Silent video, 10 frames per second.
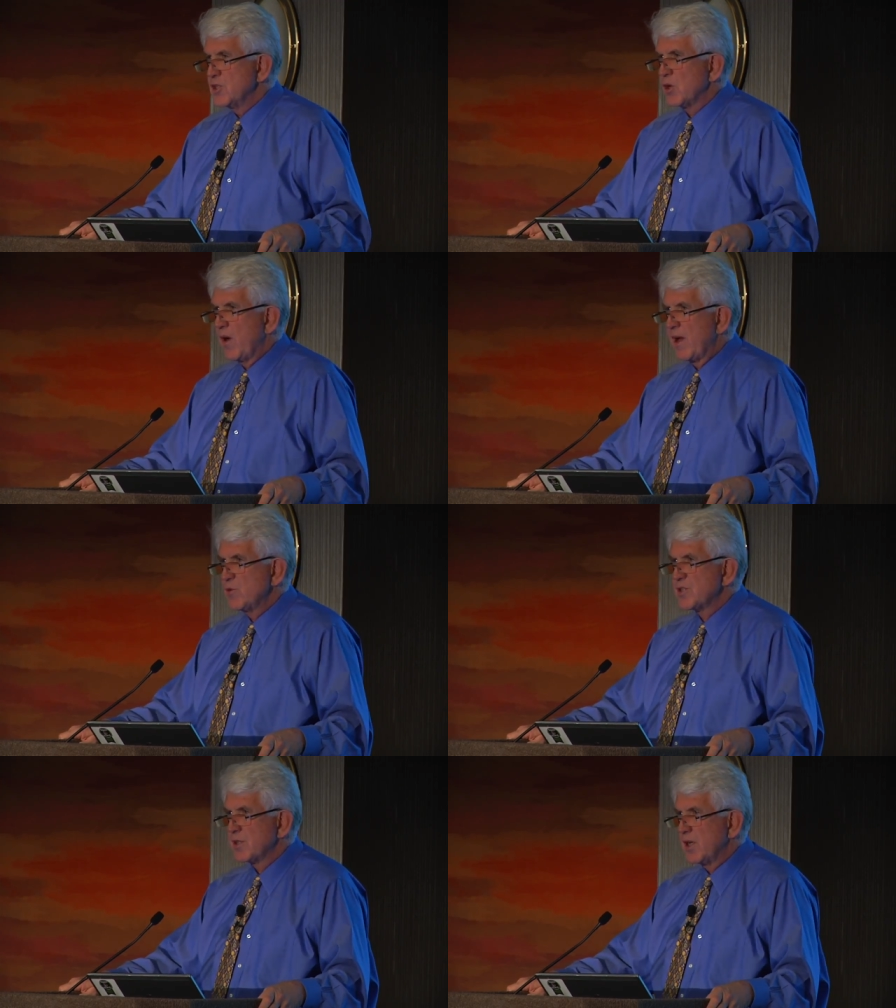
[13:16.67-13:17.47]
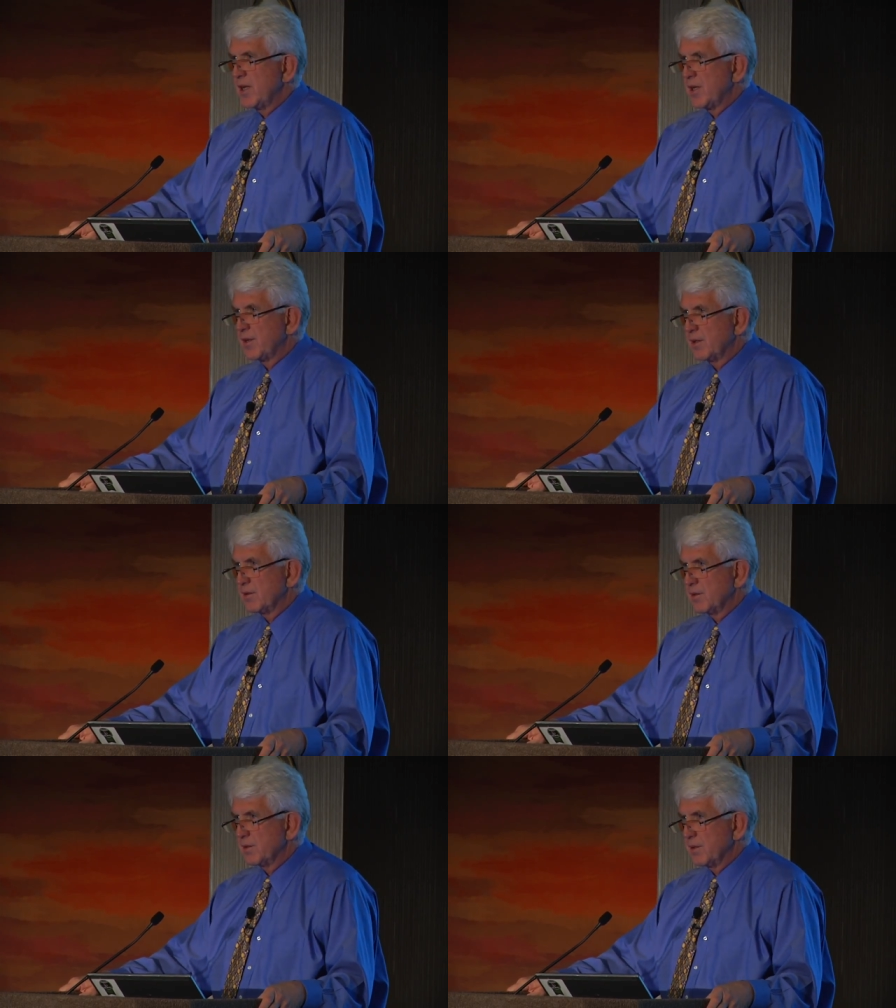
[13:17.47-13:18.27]
So I was
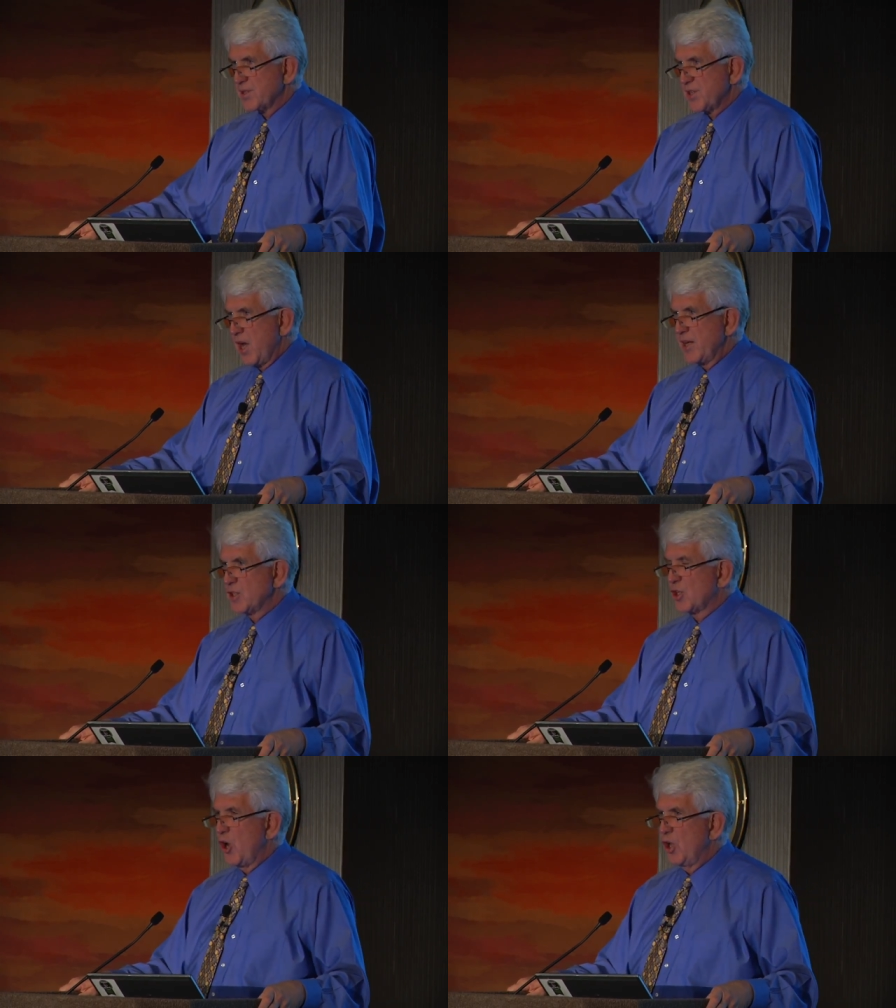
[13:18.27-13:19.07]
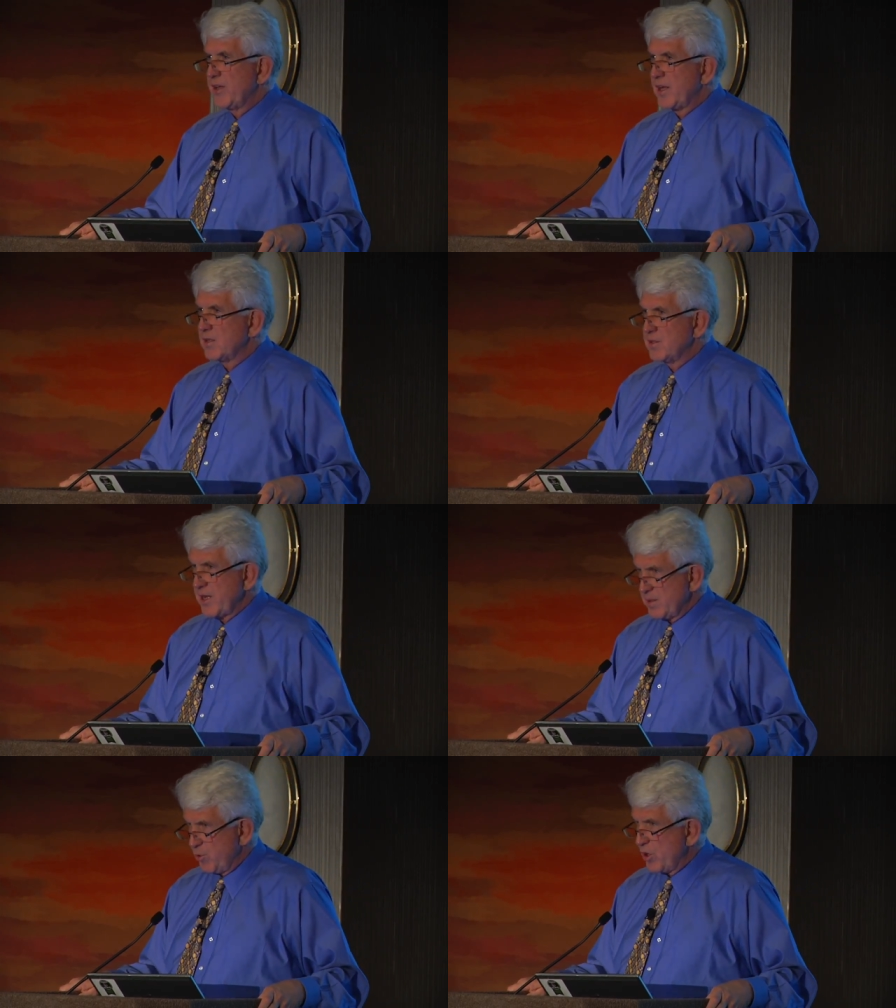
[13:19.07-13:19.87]
uh, assigned to call
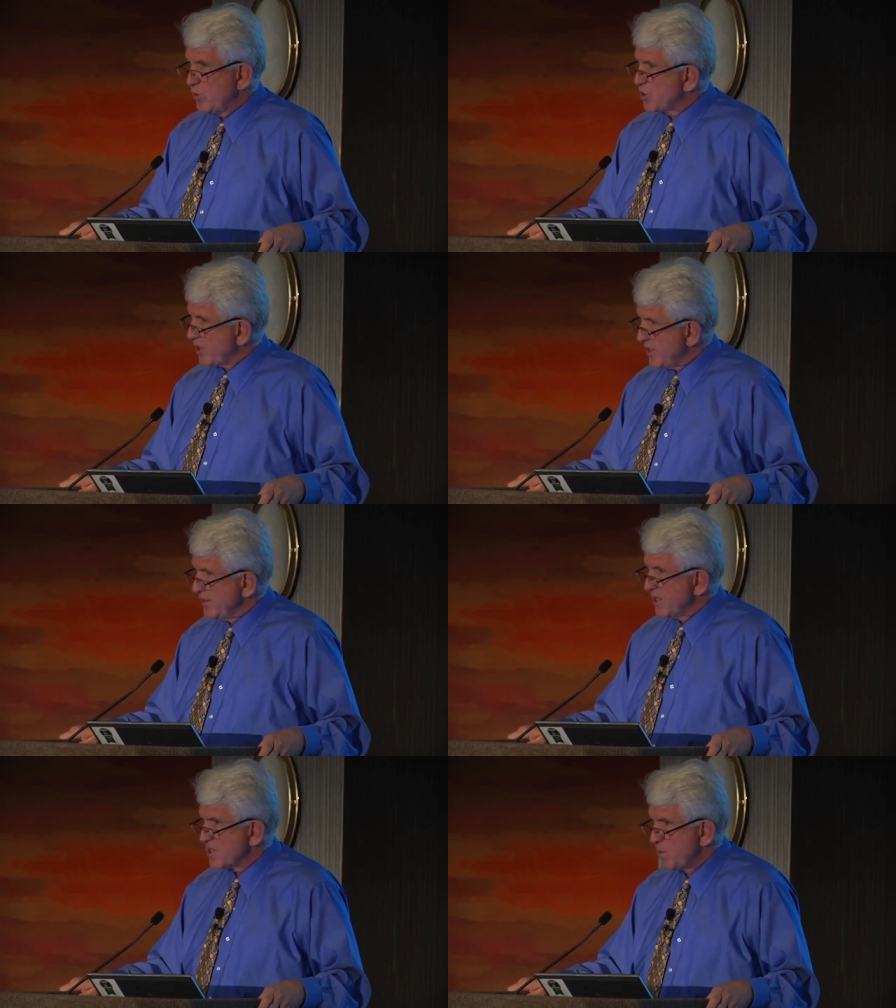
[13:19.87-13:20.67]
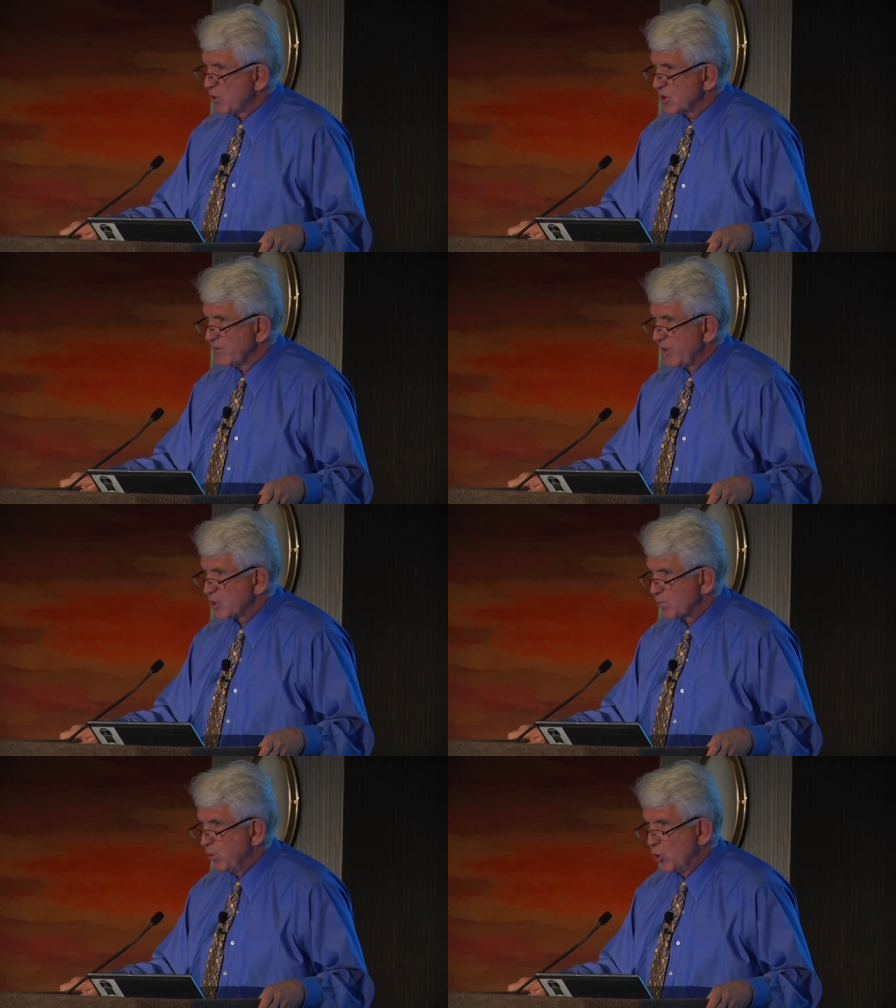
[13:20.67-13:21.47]
DataPoint, which I did, and I spoke to
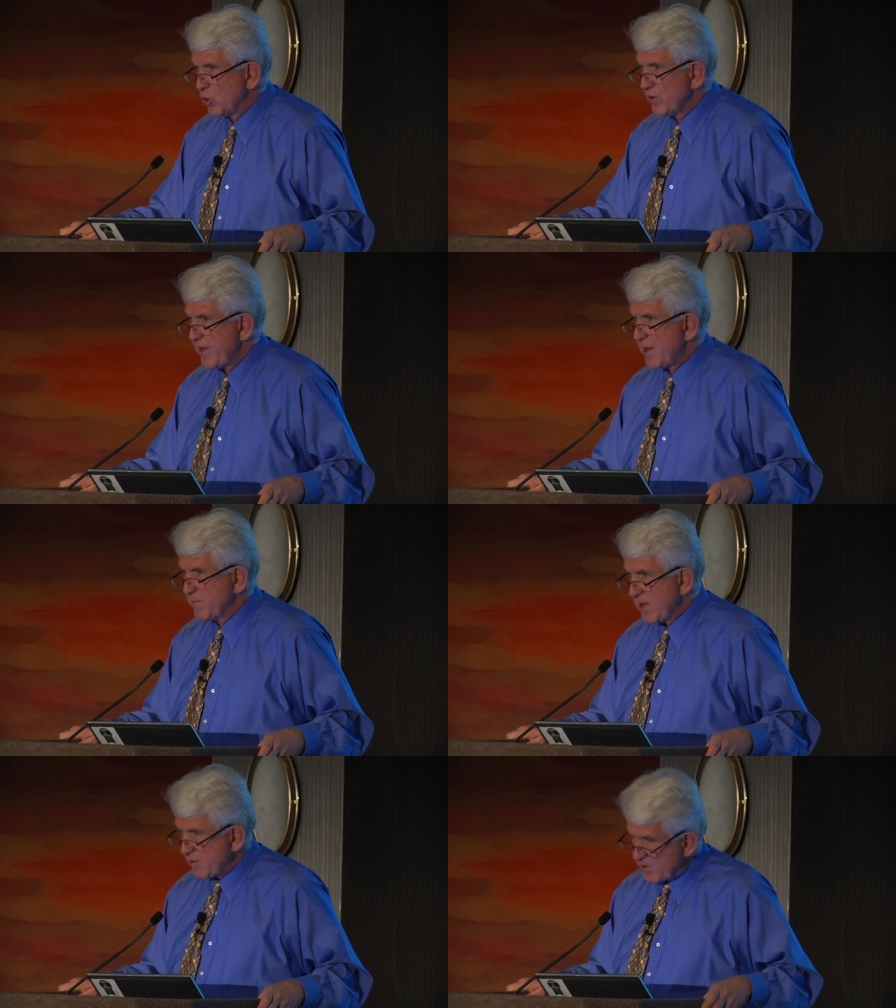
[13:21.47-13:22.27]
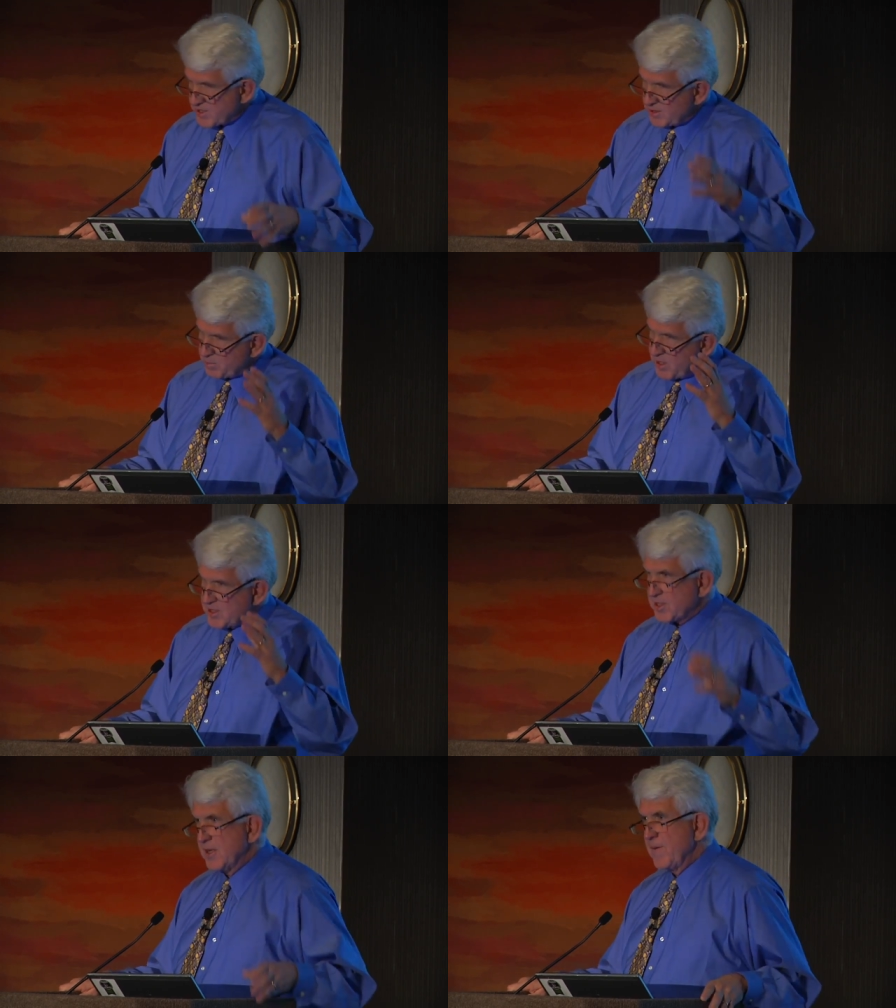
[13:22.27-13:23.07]
Victor Poor then, may he rest in
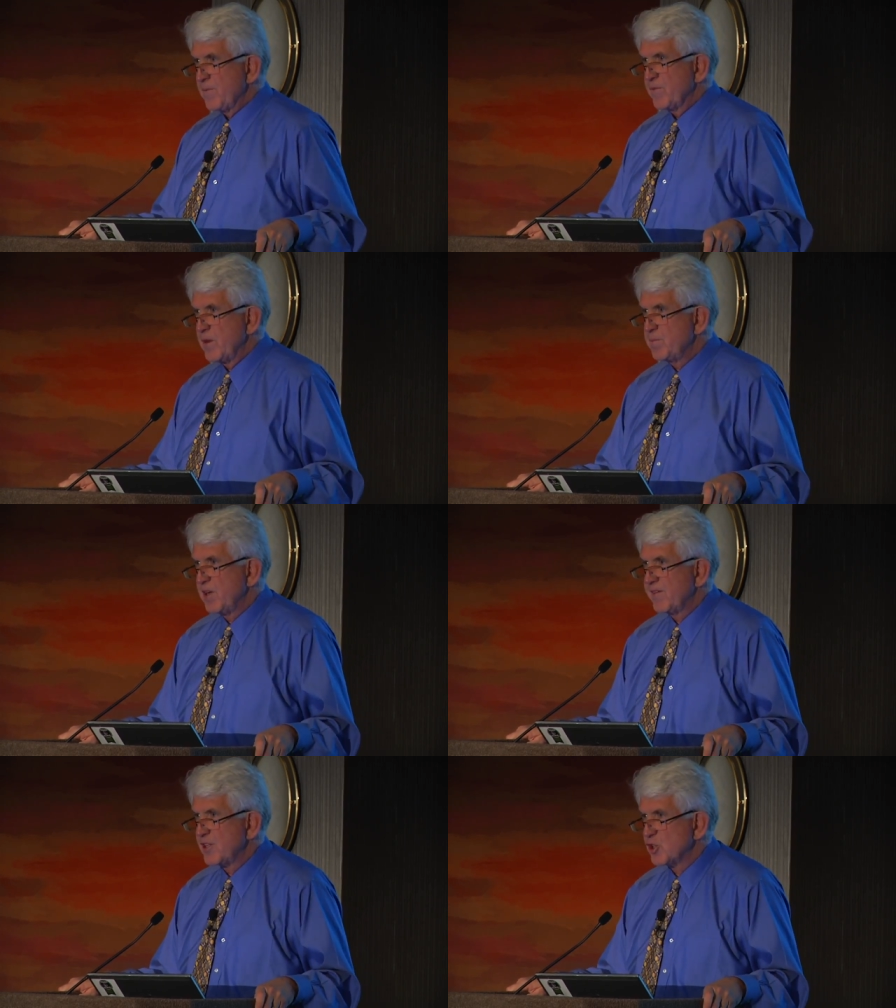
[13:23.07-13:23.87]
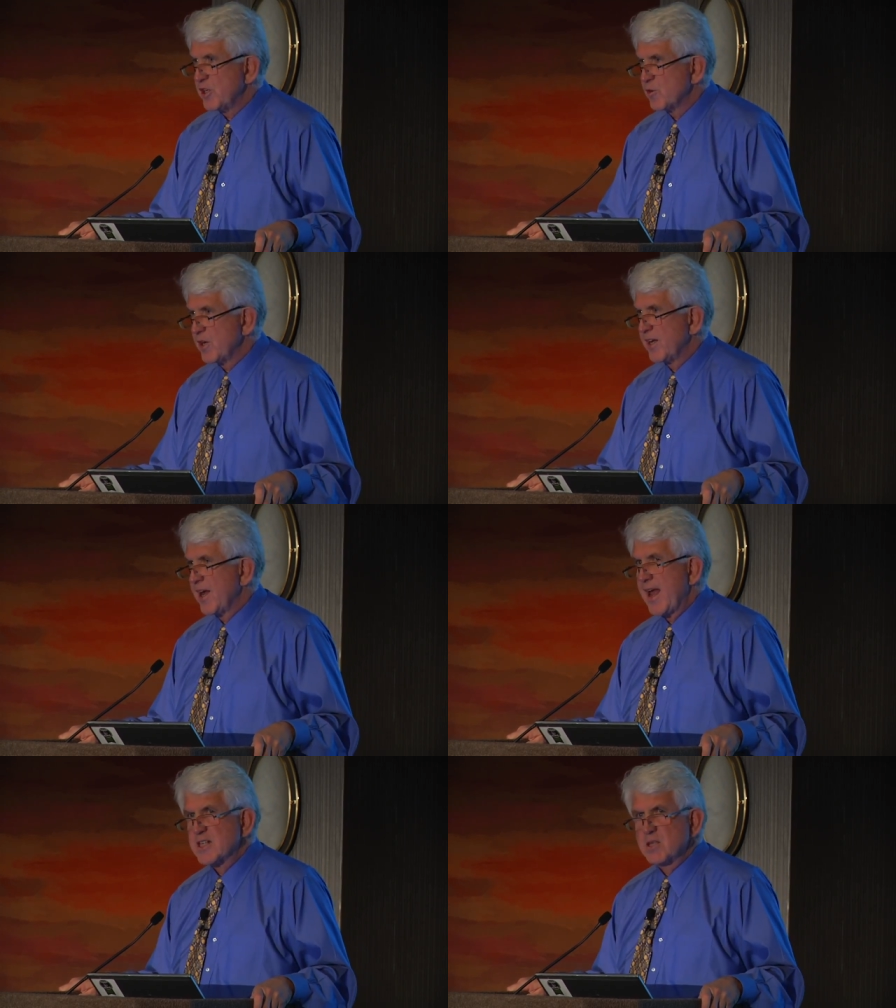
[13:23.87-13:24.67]
peace, VP of Engineering, and
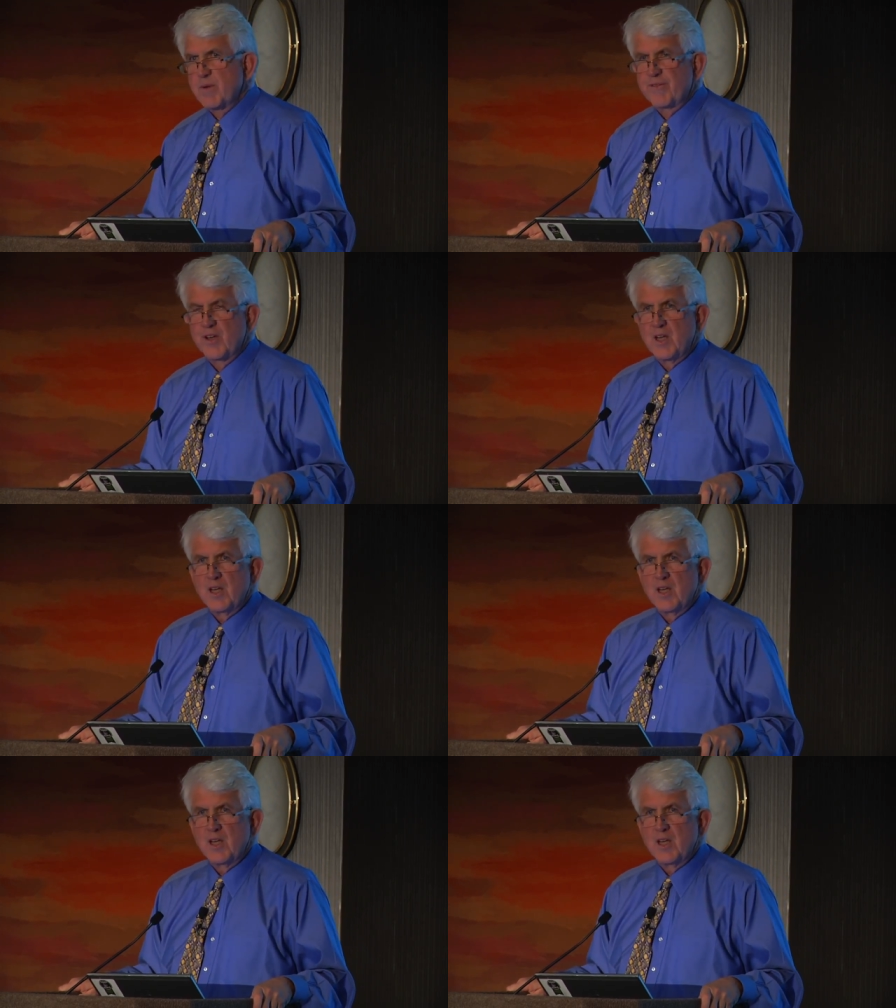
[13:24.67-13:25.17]
I asked him if